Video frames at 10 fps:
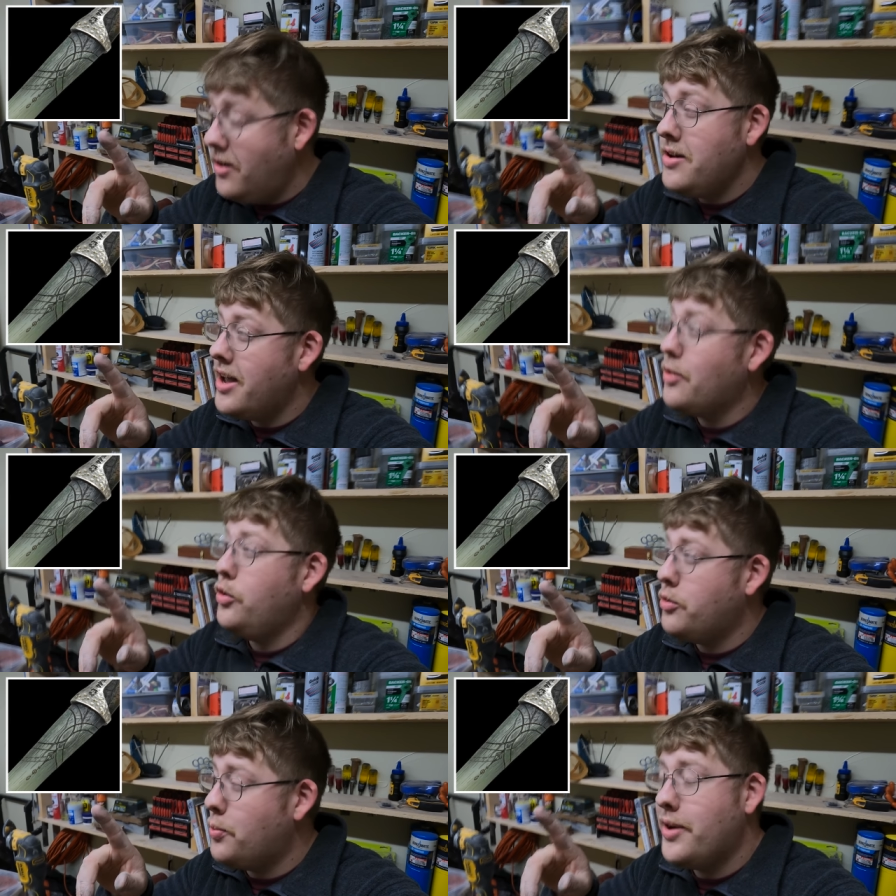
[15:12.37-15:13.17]
Oh yeah,
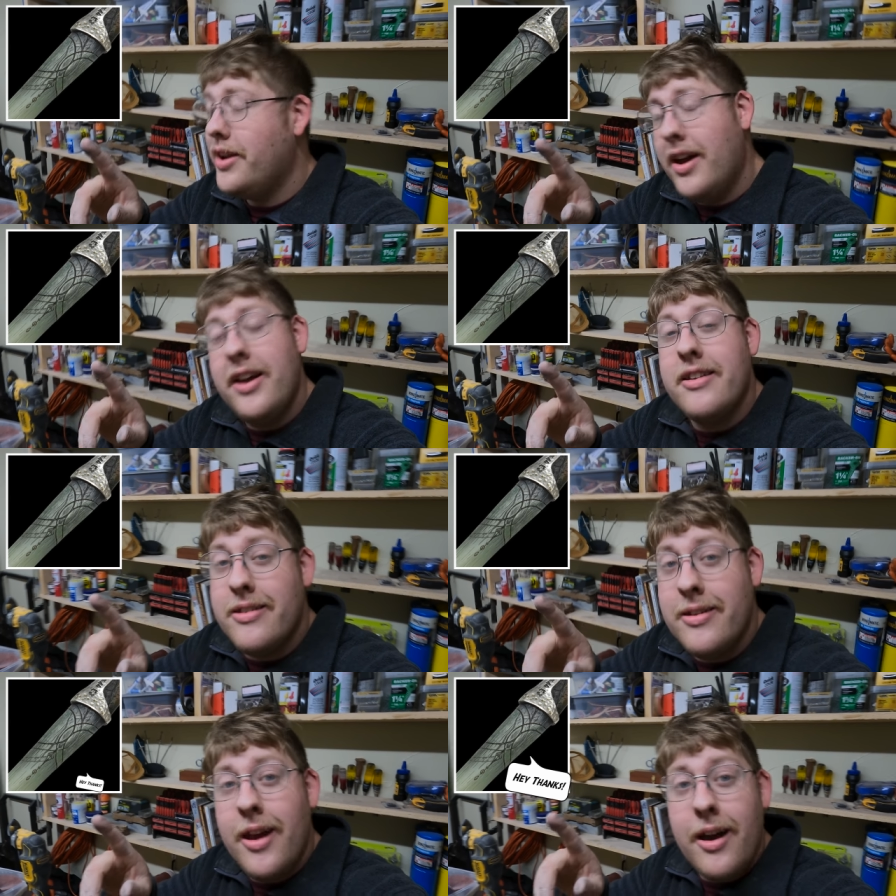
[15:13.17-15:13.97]
those are pretty
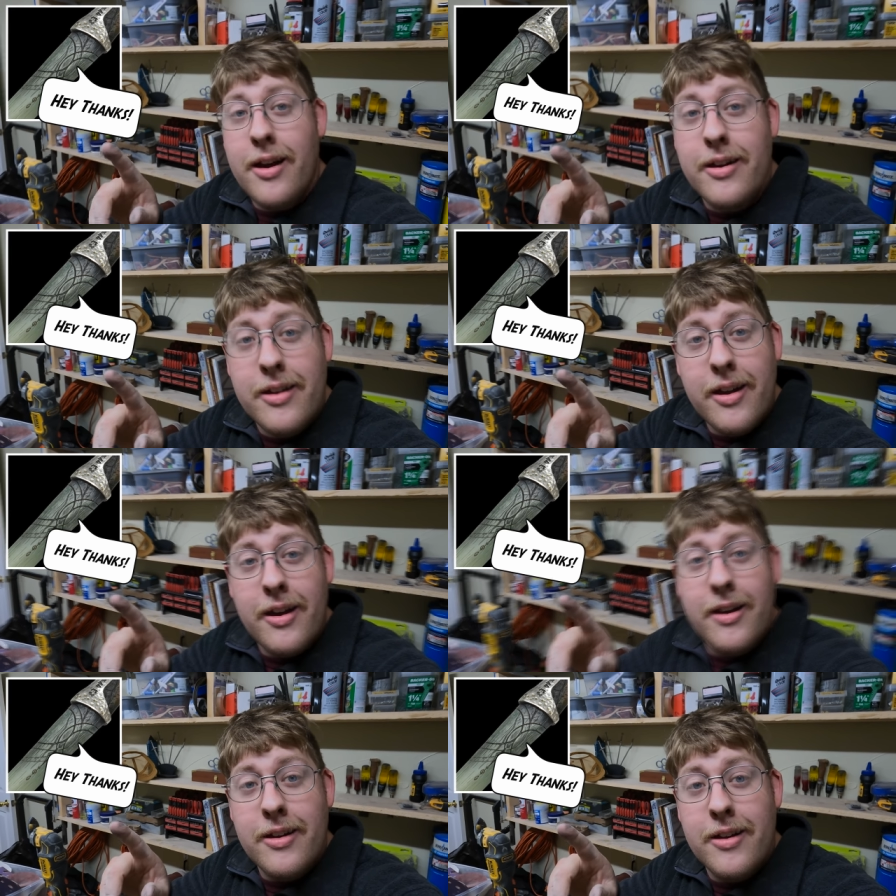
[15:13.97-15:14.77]
nice. Yeah, yeah.